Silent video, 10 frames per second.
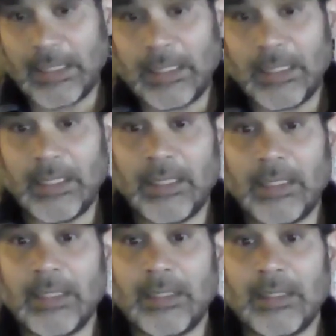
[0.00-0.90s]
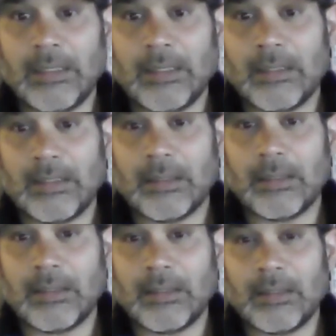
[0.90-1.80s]
He
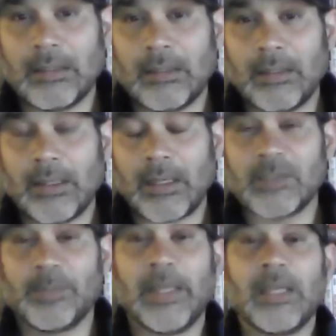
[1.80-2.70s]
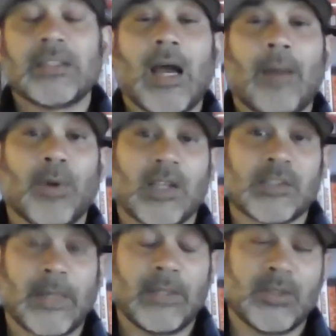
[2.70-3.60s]
has been a top
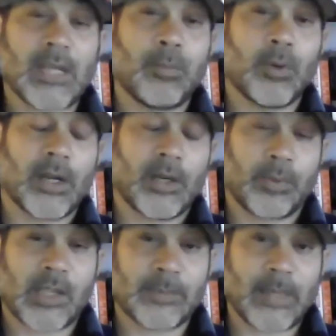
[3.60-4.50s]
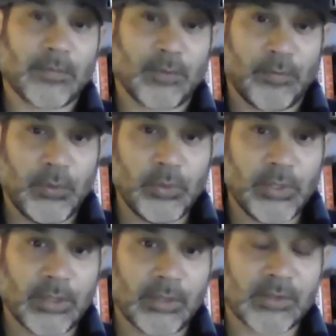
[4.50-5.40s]
prospect. He's a top 100 prospect for a few
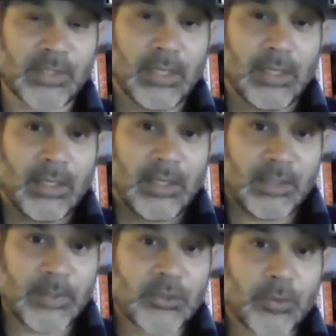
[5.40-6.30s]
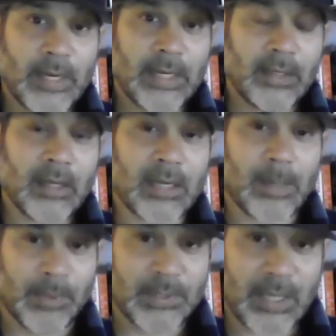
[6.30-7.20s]
years. He's been traded a
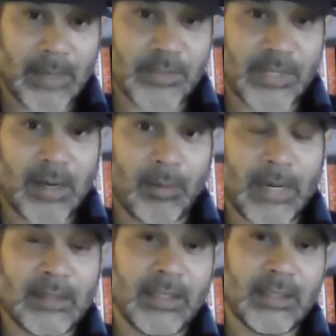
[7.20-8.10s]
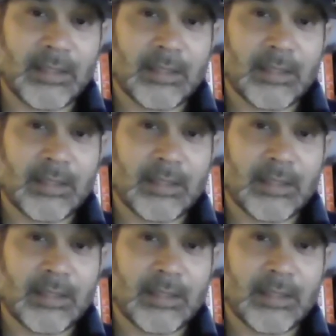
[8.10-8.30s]
couple of times now, but I think